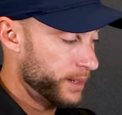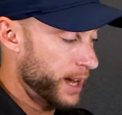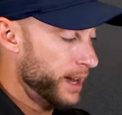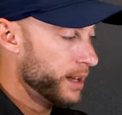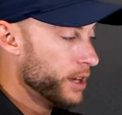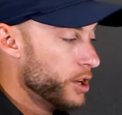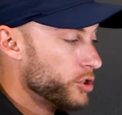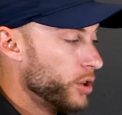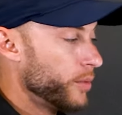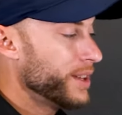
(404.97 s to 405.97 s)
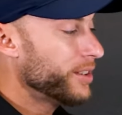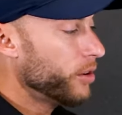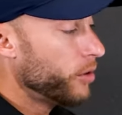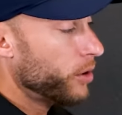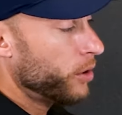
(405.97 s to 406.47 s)
Okay. So these
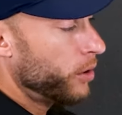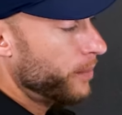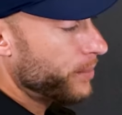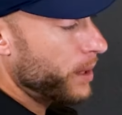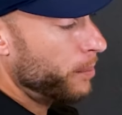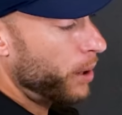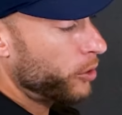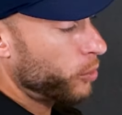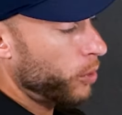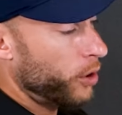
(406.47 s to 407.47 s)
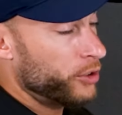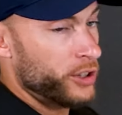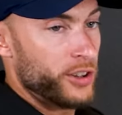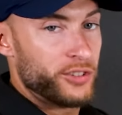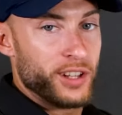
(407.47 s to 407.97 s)
are little buzzwords
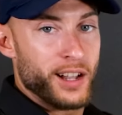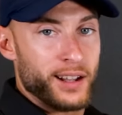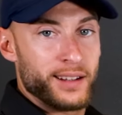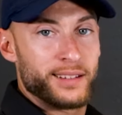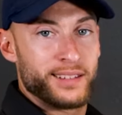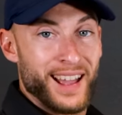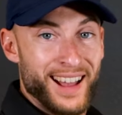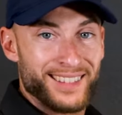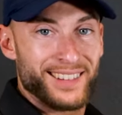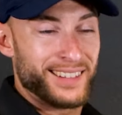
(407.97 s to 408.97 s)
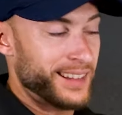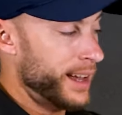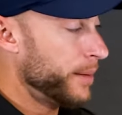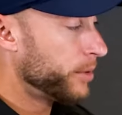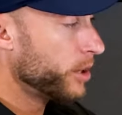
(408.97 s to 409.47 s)
you're going to see on tests,
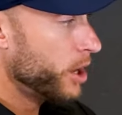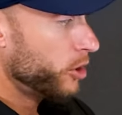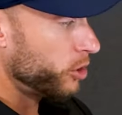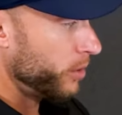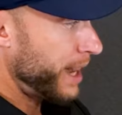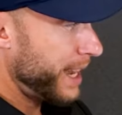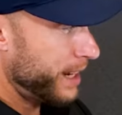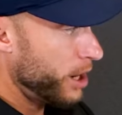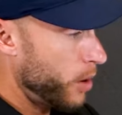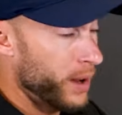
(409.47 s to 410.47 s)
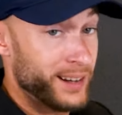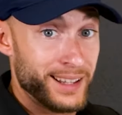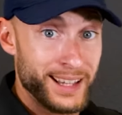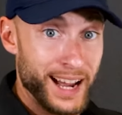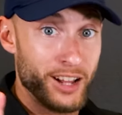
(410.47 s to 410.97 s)
exams. So now you know it.
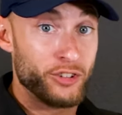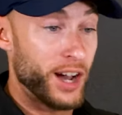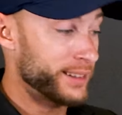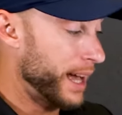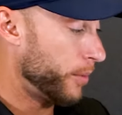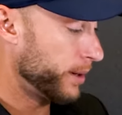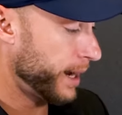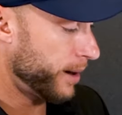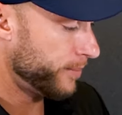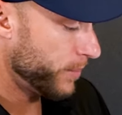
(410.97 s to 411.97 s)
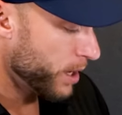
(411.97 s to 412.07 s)
Got to jot that one down.